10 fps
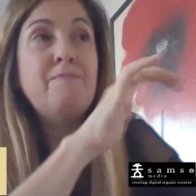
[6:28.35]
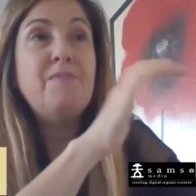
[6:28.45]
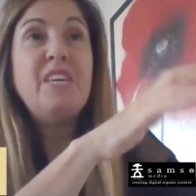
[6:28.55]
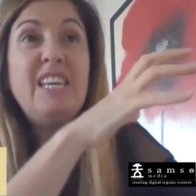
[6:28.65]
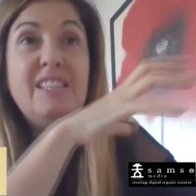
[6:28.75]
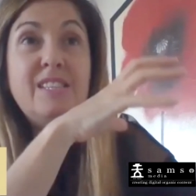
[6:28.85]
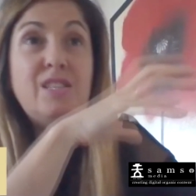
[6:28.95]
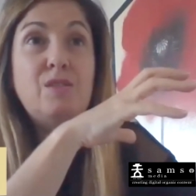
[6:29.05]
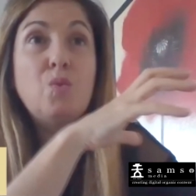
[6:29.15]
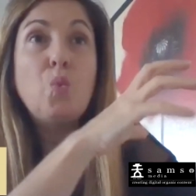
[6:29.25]
be in
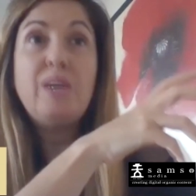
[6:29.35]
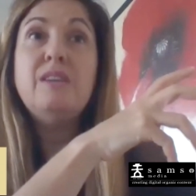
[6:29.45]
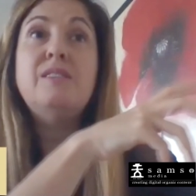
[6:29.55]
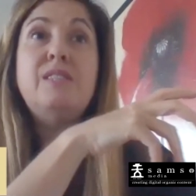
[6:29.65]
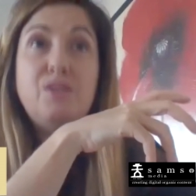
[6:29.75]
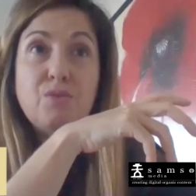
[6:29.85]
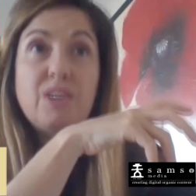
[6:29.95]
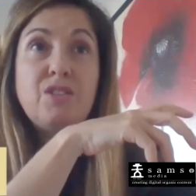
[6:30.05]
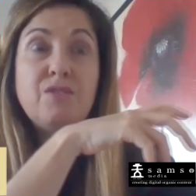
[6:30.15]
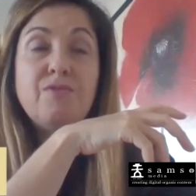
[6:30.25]
this weird
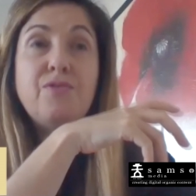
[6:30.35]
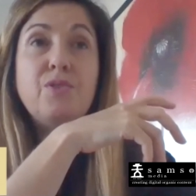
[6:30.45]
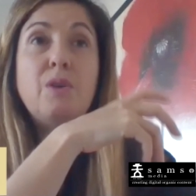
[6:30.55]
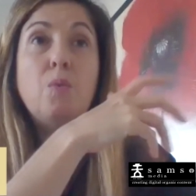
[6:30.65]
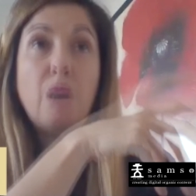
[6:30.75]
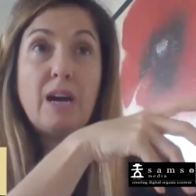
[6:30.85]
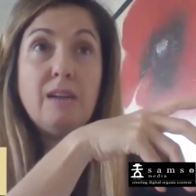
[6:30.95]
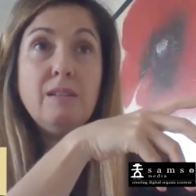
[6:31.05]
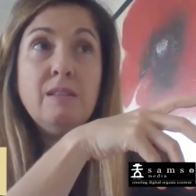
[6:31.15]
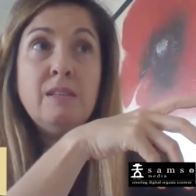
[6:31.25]
situation for a while.